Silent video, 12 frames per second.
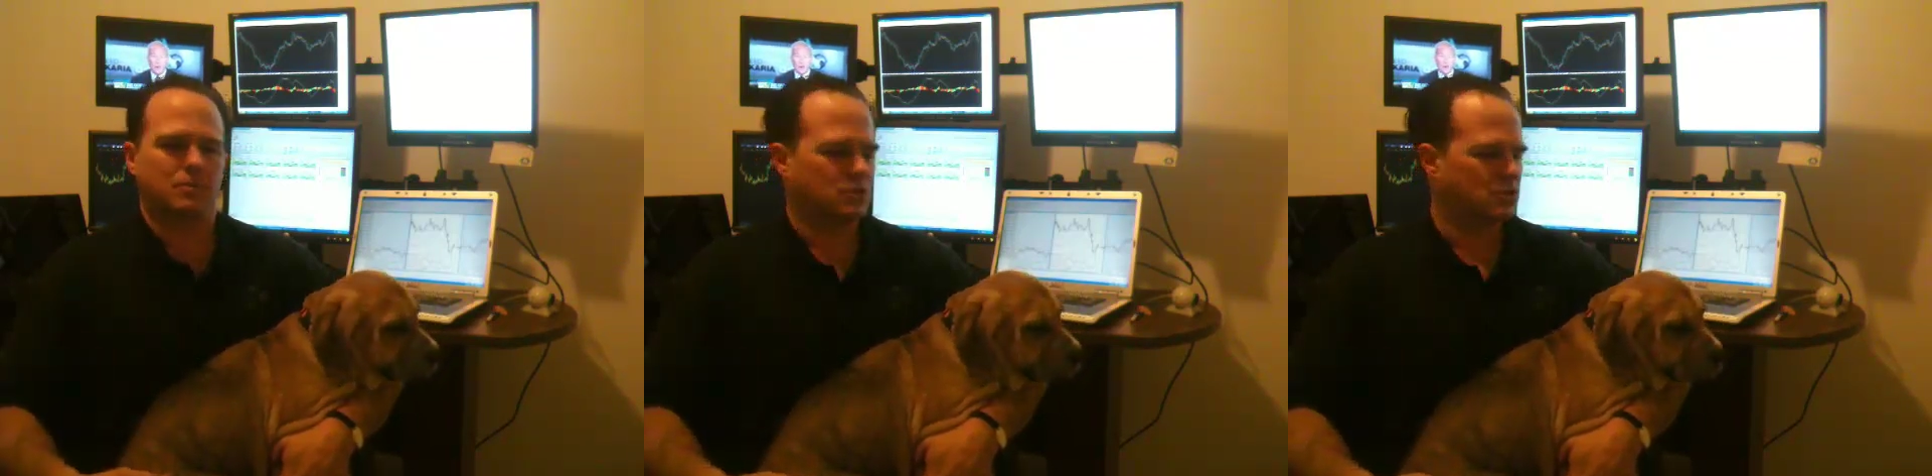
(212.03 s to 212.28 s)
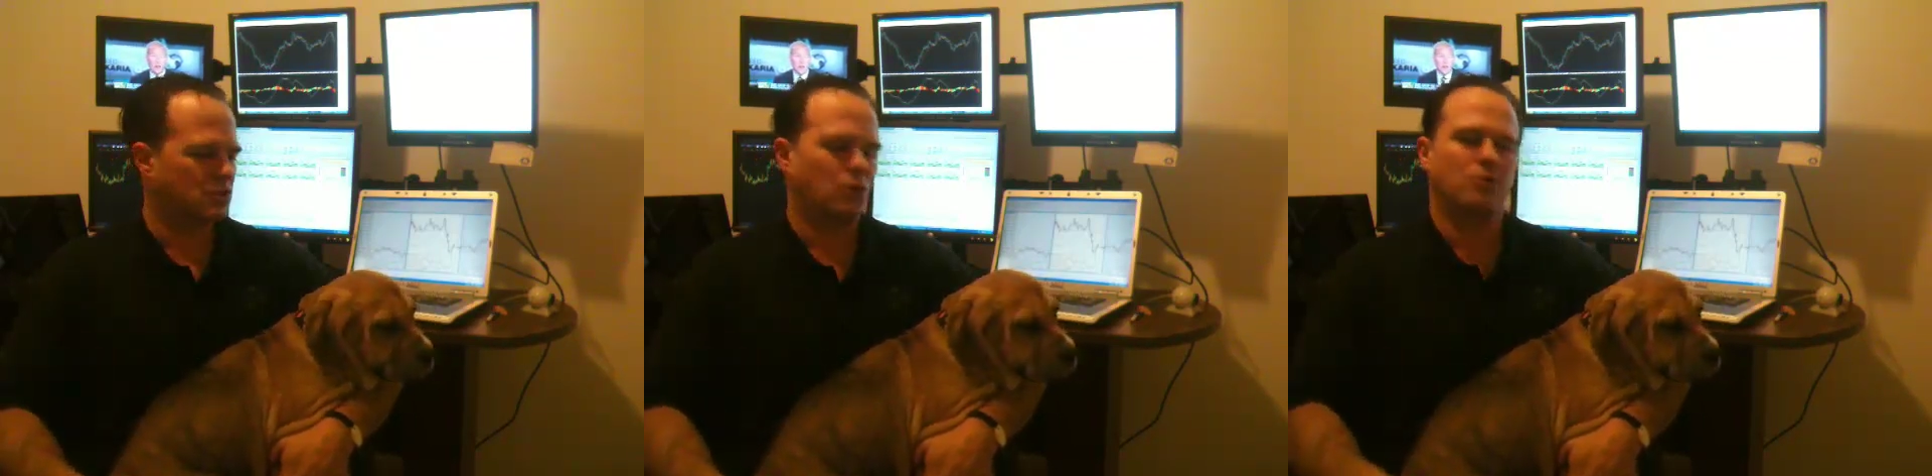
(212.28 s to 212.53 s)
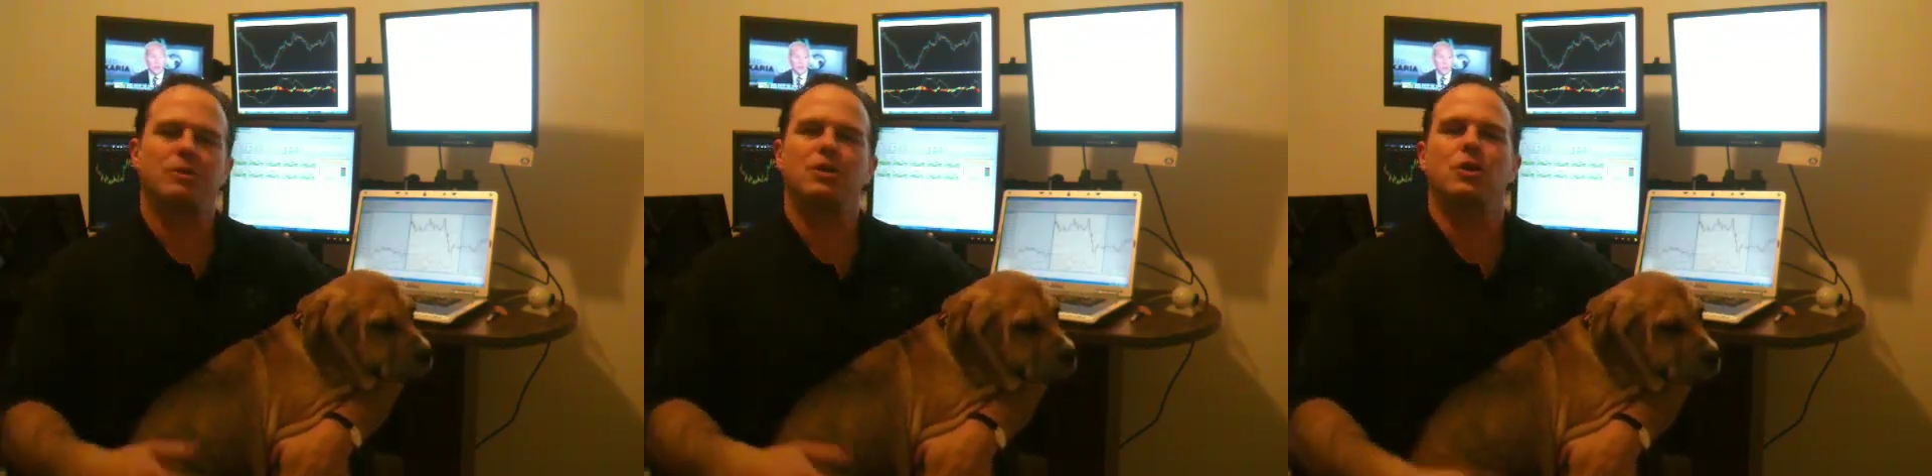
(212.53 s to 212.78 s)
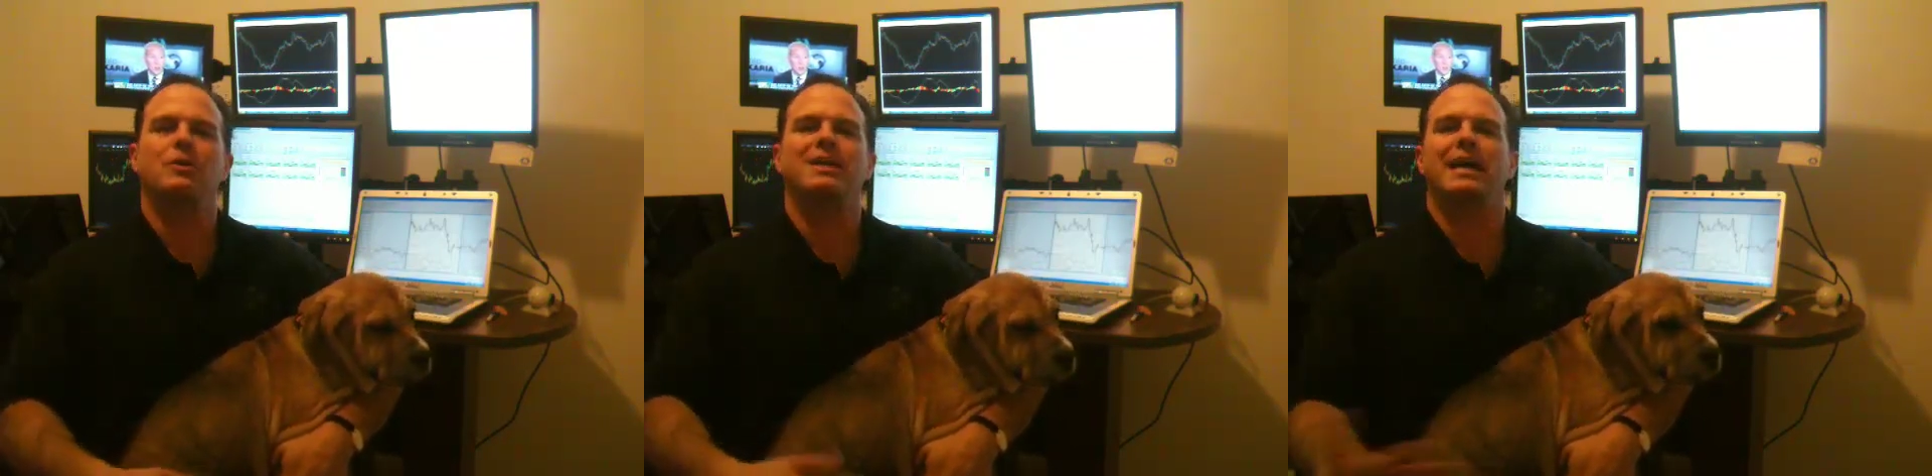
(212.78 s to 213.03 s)
So you
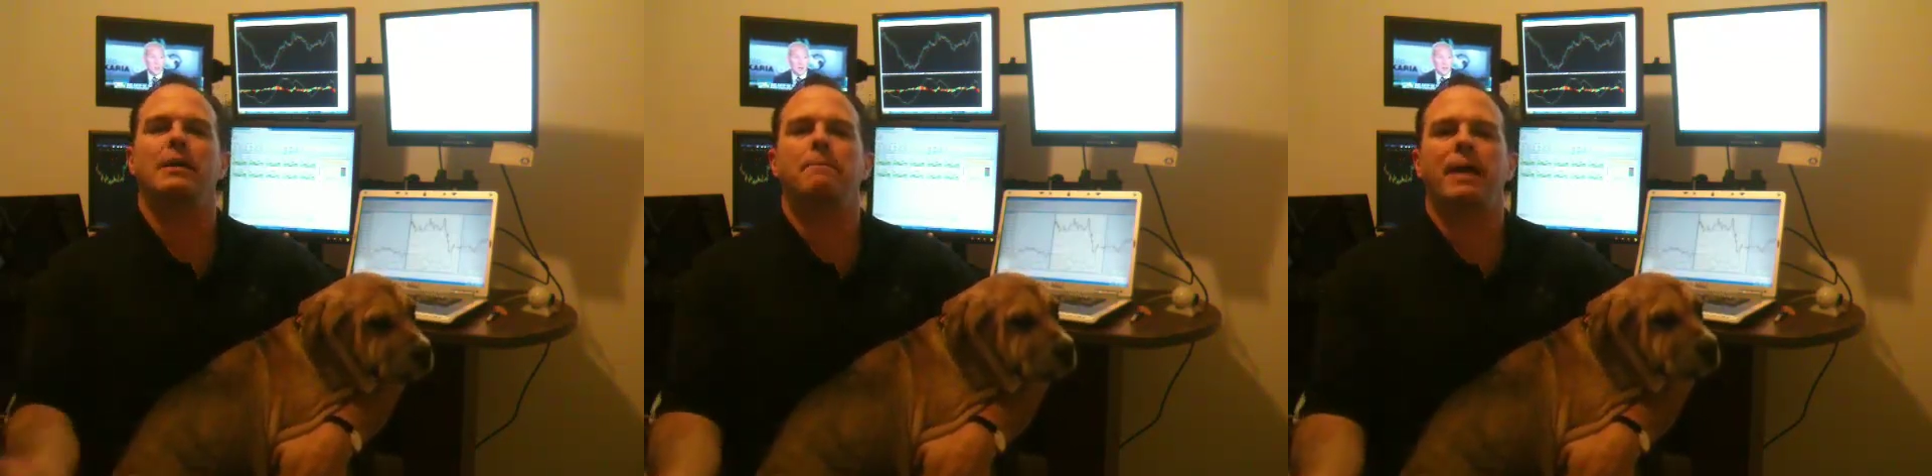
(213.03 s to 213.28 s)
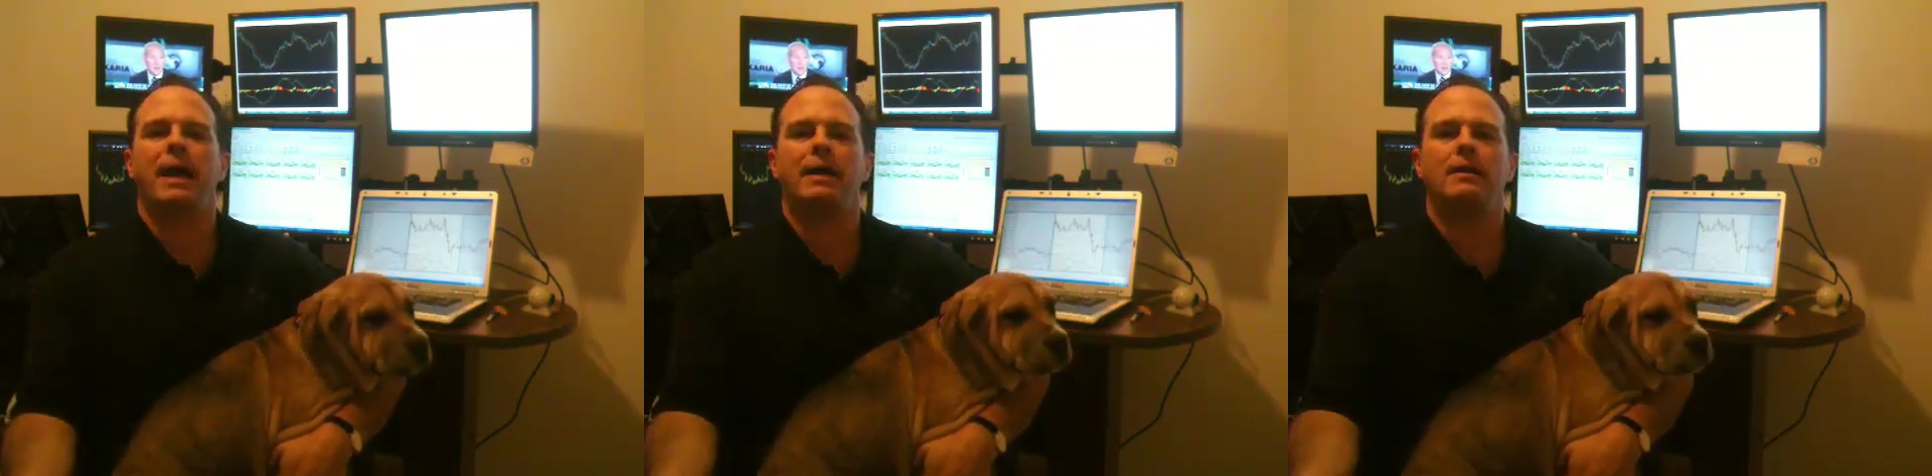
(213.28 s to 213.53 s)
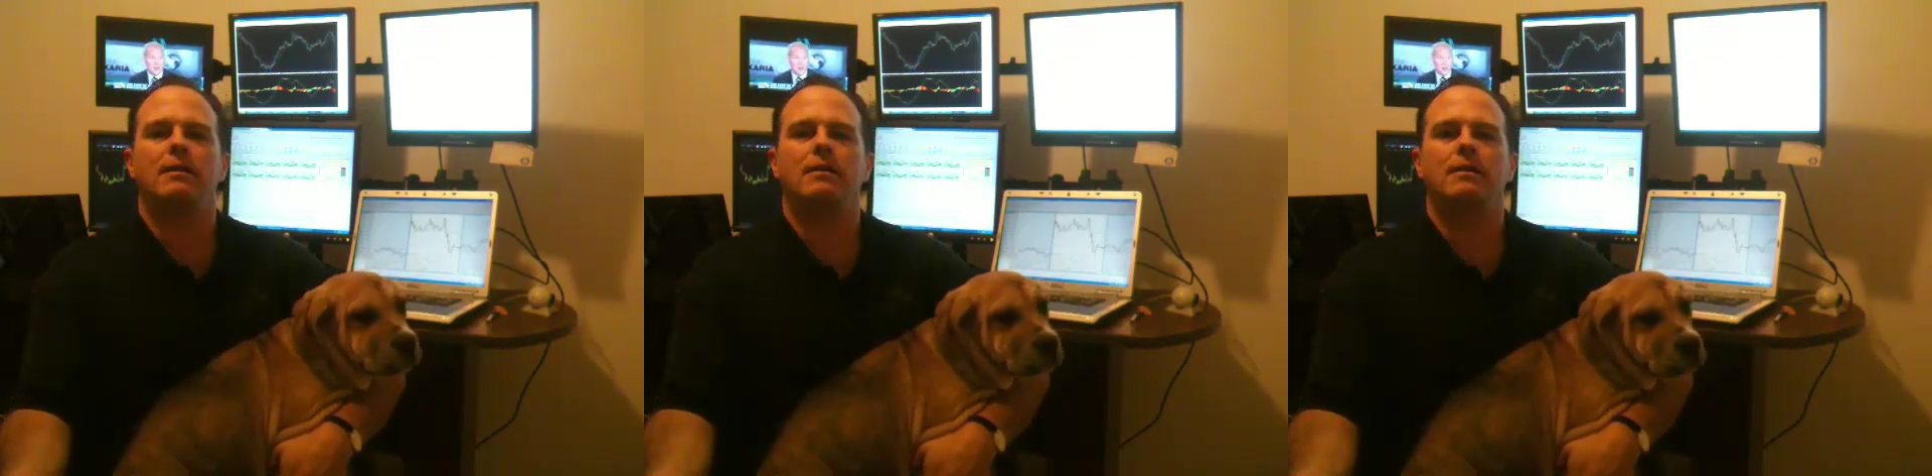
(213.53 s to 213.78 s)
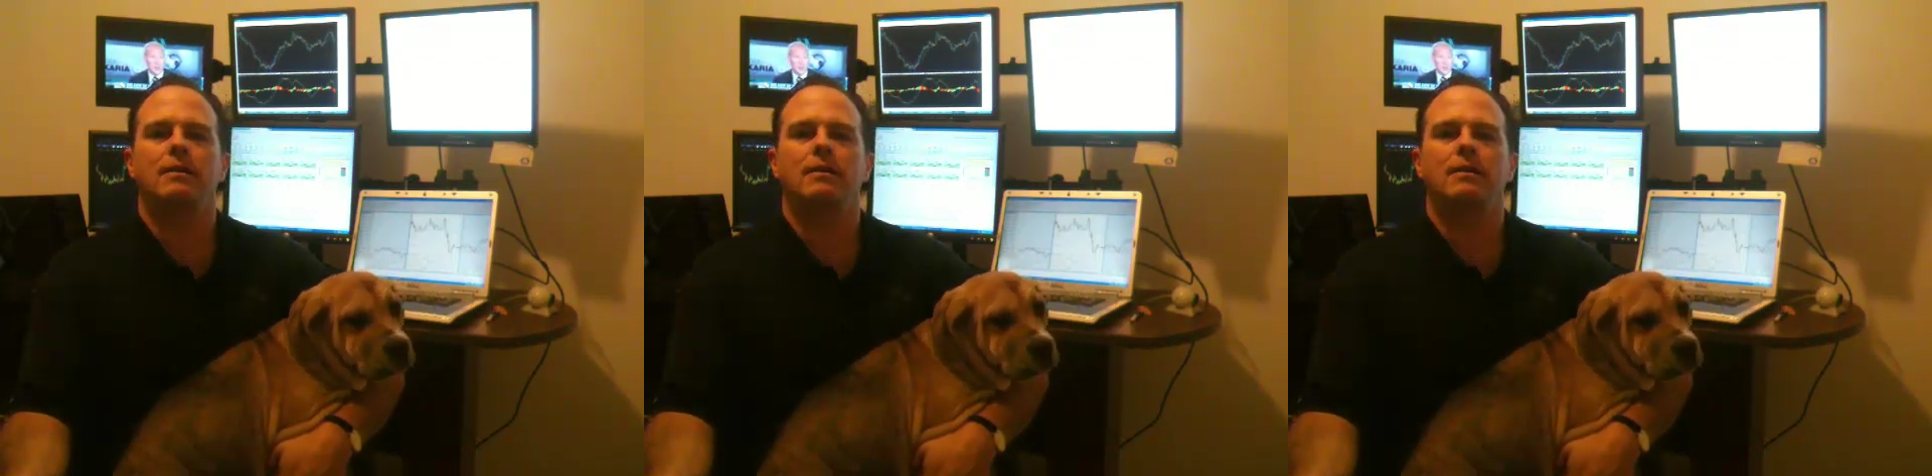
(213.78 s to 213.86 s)
know, get a pet.